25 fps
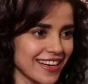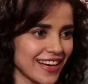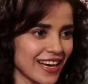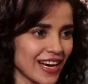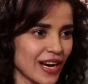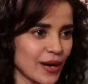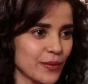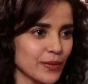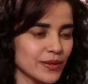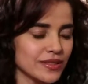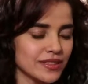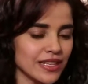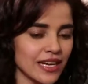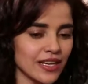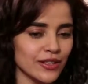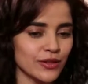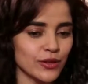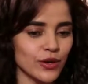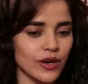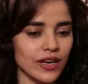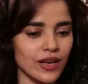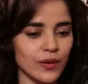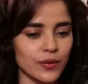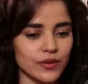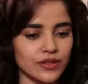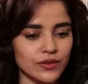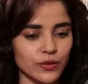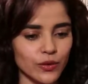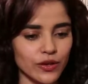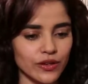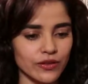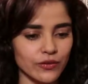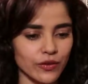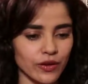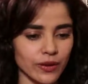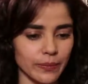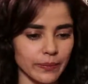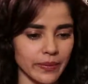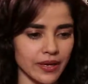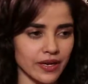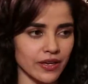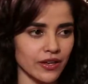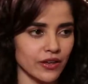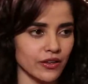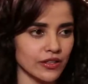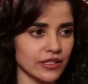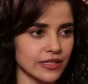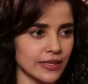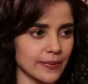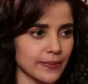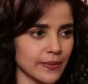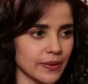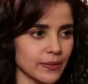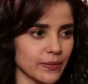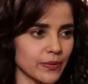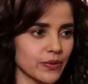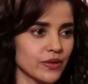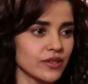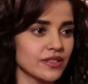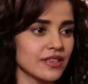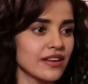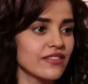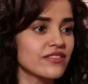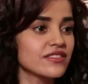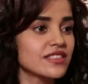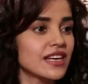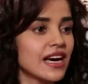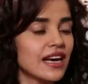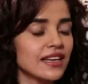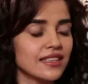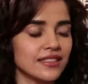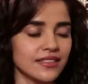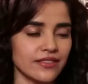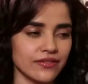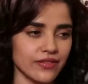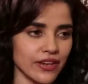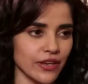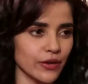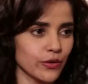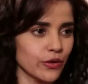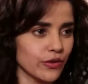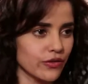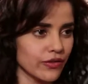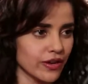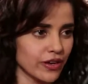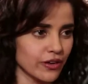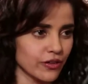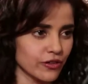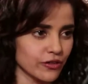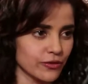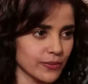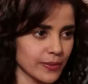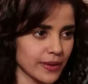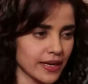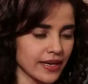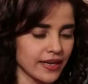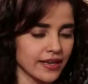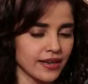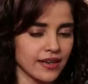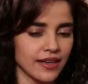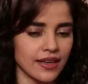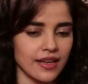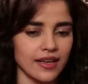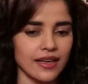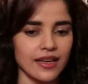I was I thought I was going for a picnic or something because Afzal is a very good friend of mine